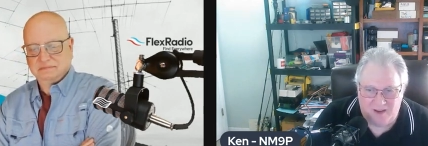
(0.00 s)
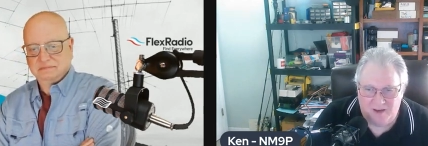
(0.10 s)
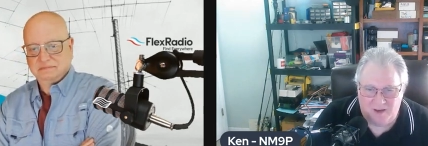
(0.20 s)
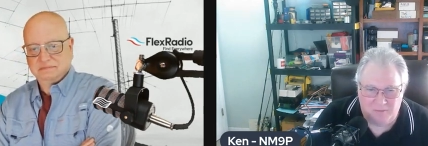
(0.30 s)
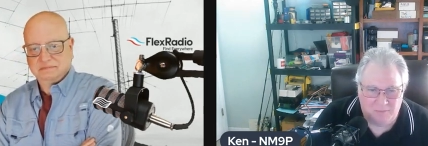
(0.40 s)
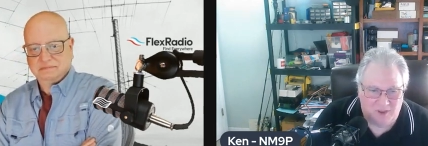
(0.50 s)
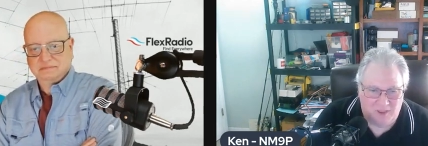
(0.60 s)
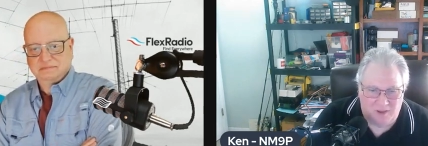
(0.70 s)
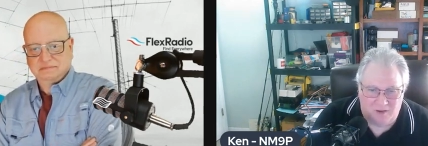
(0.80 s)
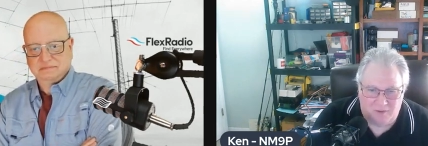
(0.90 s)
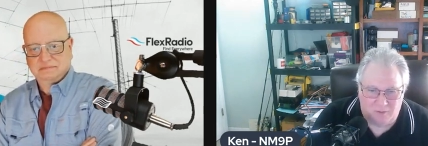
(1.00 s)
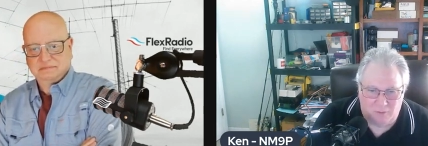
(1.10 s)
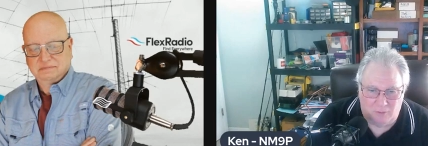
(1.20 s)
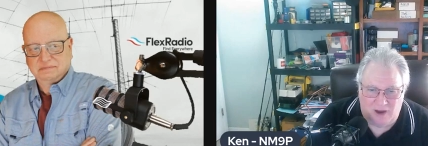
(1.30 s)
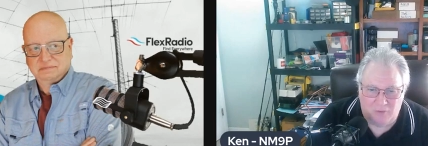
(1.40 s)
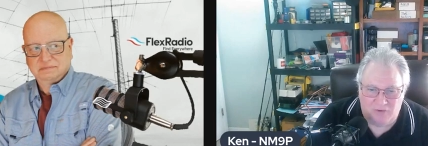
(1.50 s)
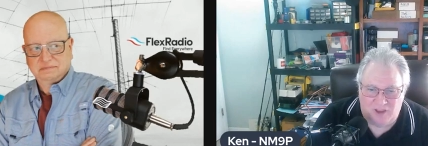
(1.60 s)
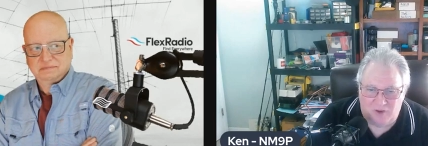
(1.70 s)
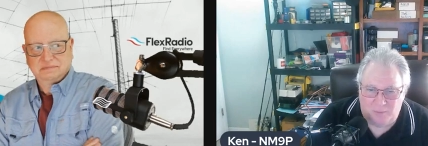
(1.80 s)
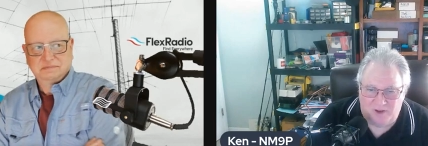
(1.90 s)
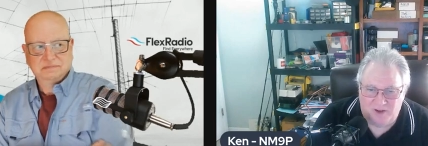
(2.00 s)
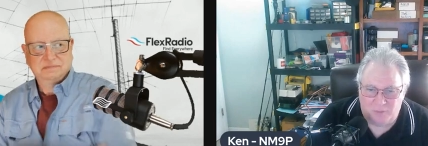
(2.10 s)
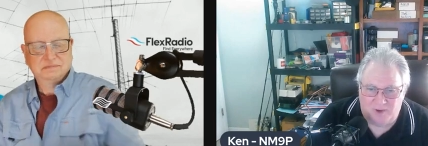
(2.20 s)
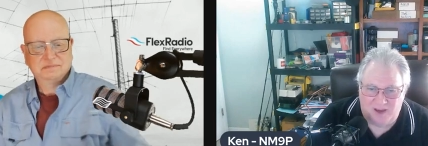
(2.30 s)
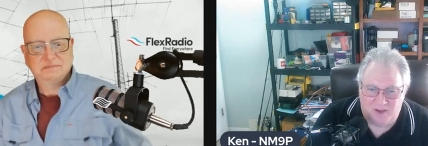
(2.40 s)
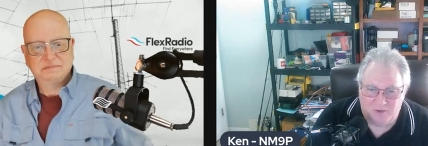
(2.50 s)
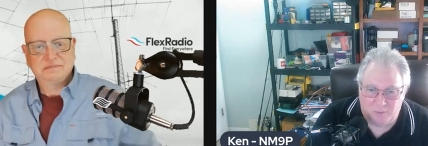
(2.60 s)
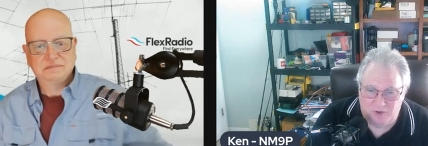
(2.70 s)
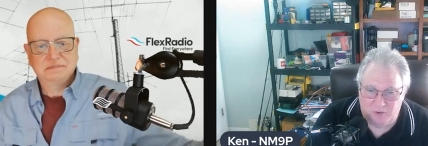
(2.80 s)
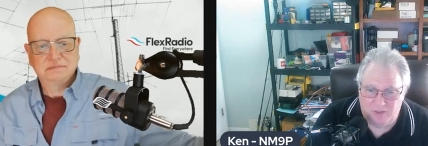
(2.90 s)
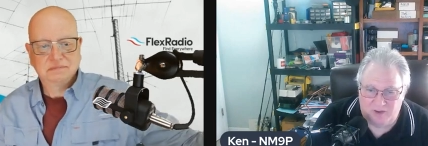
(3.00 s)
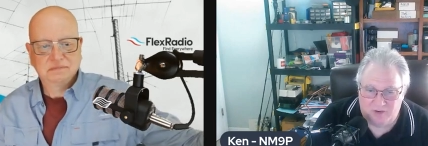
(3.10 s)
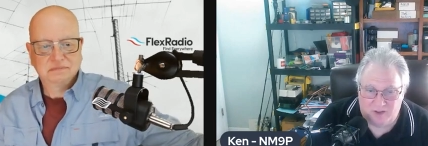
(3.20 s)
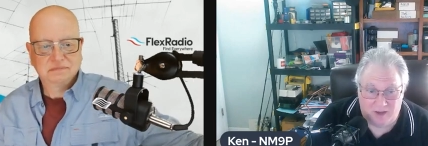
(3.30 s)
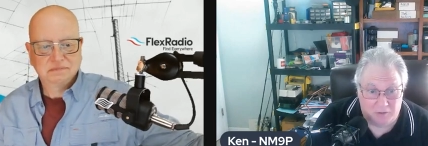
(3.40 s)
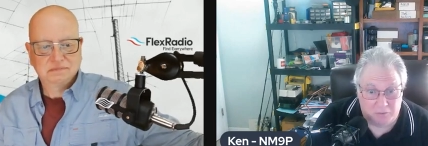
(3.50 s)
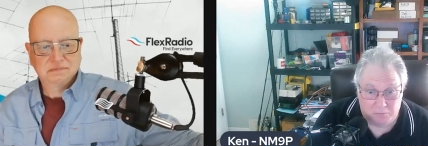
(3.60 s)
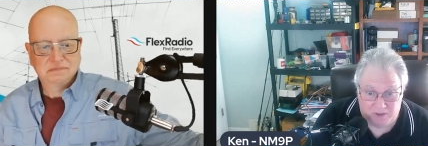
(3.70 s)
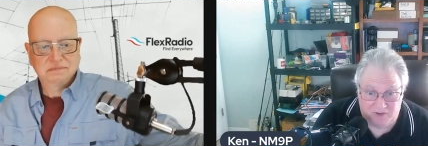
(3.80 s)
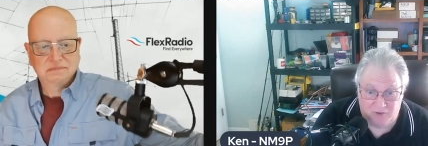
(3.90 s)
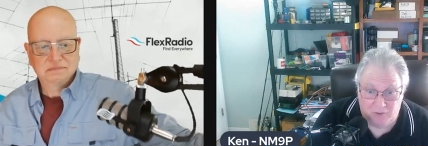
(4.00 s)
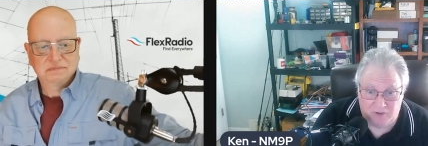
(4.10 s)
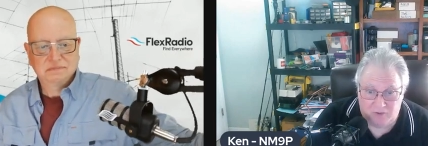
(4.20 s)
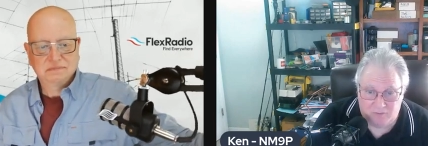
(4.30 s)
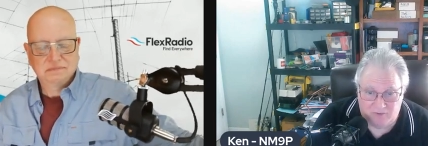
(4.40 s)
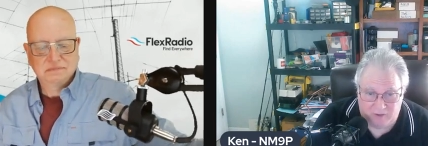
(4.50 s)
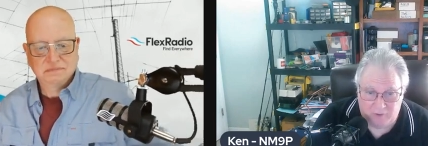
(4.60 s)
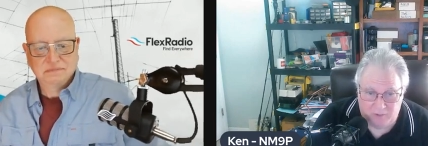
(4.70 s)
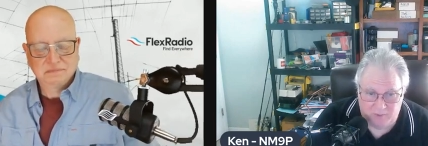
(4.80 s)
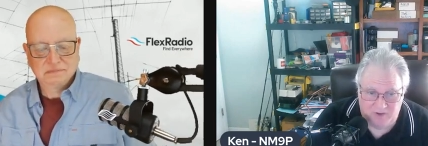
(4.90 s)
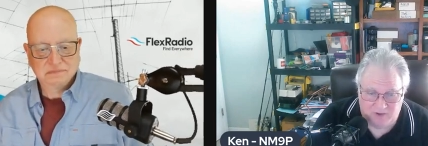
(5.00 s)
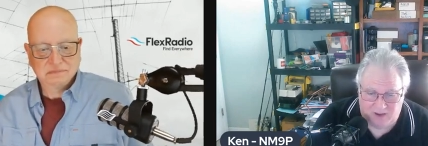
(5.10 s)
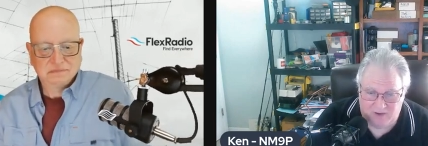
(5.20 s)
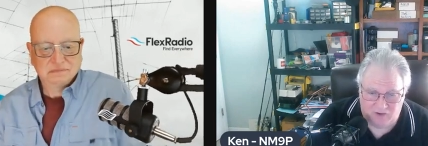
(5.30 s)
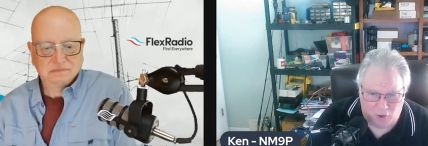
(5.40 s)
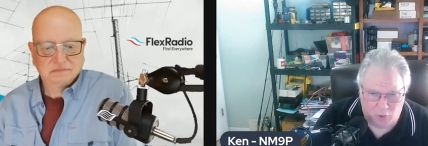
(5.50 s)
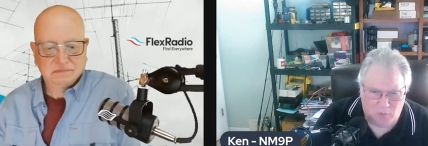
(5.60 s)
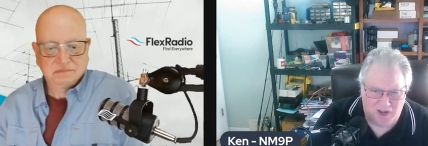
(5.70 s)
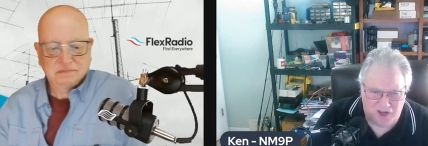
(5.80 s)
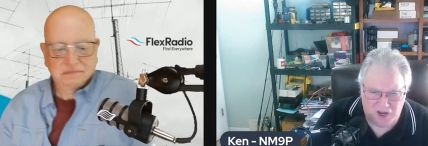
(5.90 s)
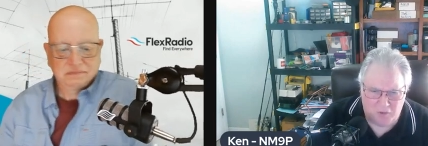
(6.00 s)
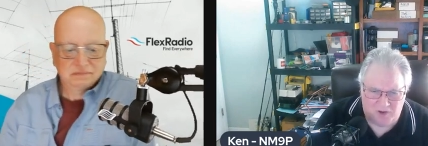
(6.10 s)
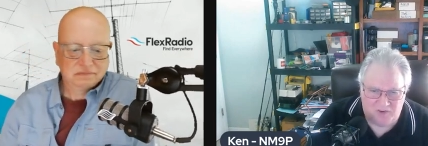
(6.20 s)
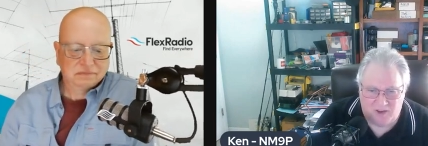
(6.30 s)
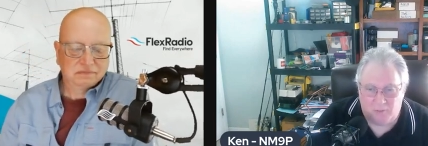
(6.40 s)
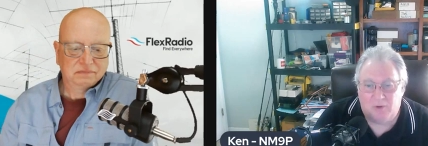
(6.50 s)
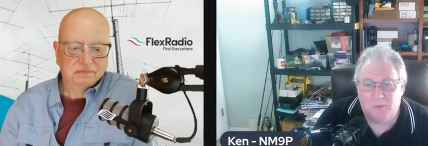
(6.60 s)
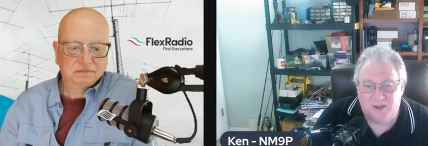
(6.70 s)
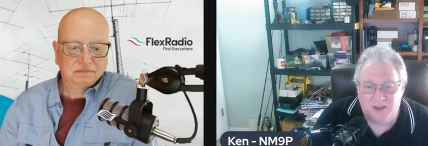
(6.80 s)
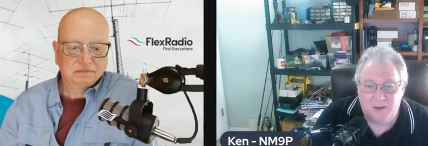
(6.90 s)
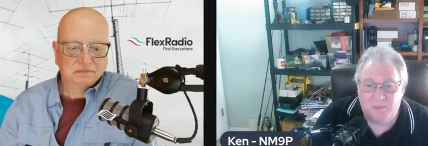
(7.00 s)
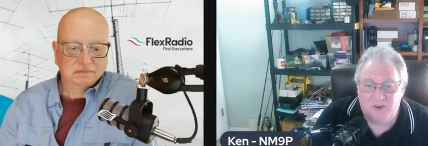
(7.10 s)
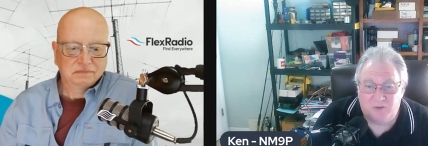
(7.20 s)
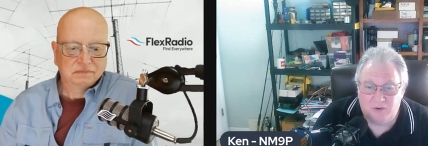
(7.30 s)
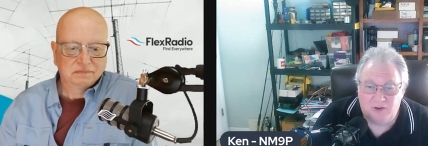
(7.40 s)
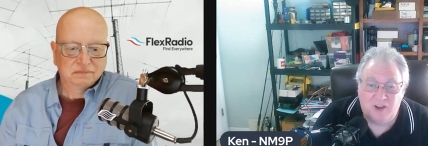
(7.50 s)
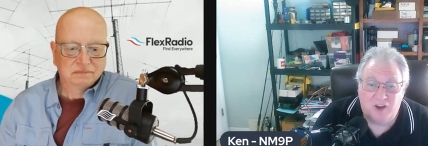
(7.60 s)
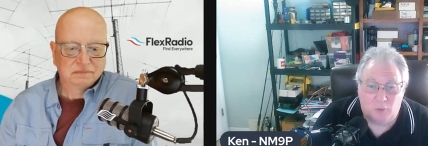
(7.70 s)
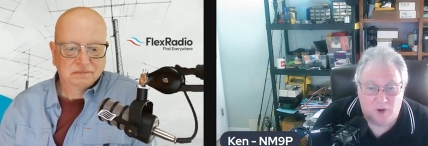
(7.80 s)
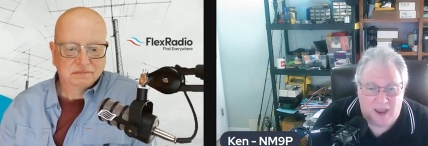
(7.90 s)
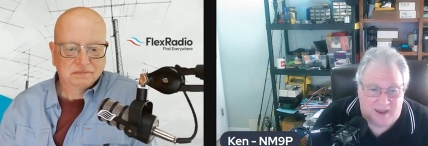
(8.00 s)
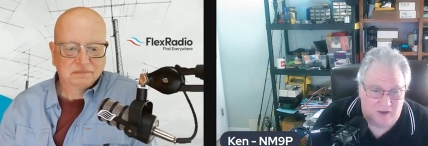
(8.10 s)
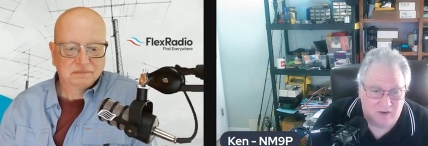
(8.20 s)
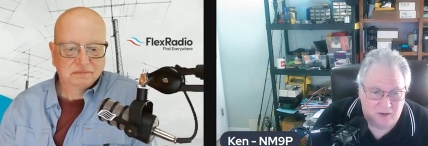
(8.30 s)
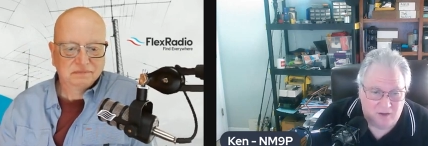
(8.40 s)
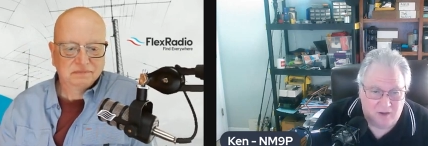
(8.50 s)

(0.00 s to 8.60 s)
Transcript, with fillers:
Speaker 1: And then they grouse at us because we ask them to do things like, please do this factory reset. So you already did a reset. Well, we need to make sure you did it right,